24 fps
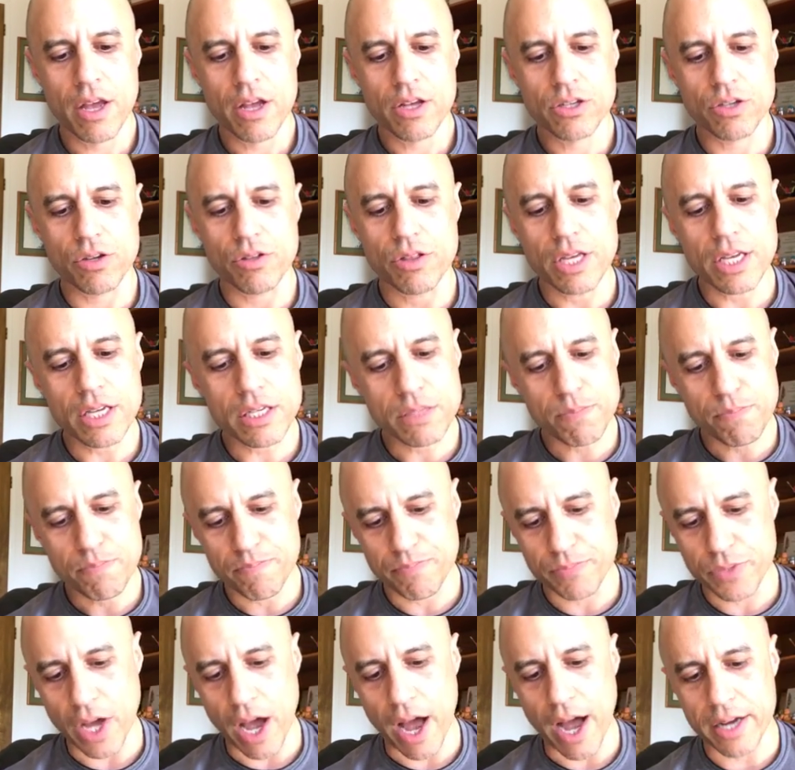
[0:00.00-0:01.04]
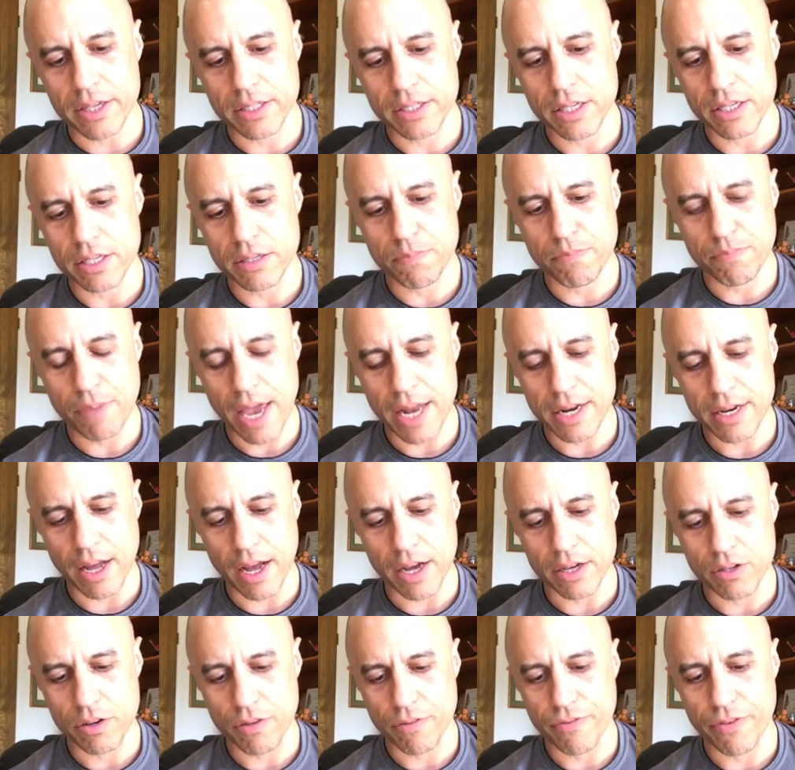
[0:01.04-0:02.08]
So these docs, these pain
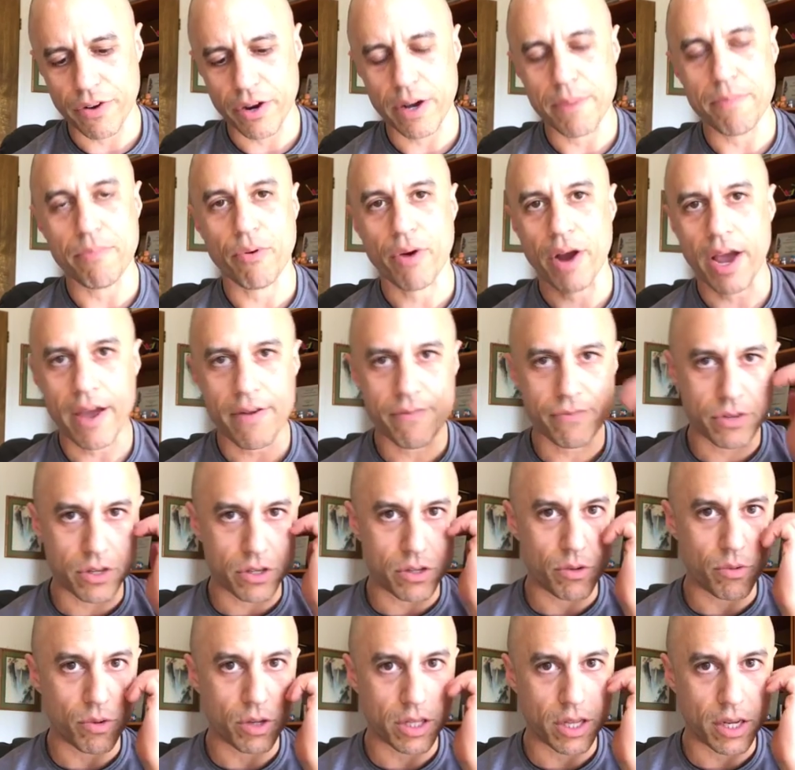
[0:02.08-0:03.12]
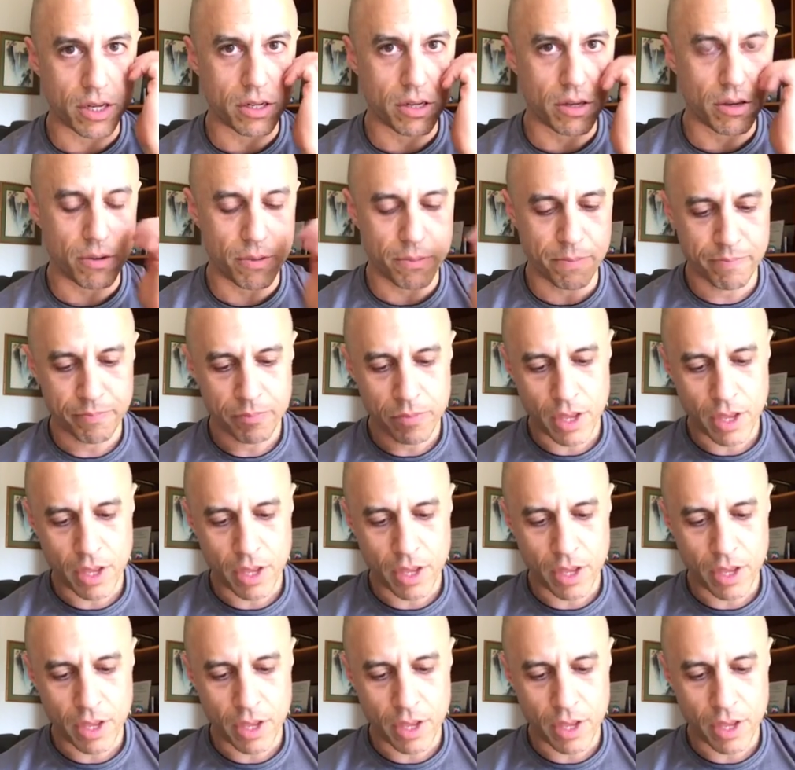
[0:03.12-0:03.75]
docs, are very brave to do what they do.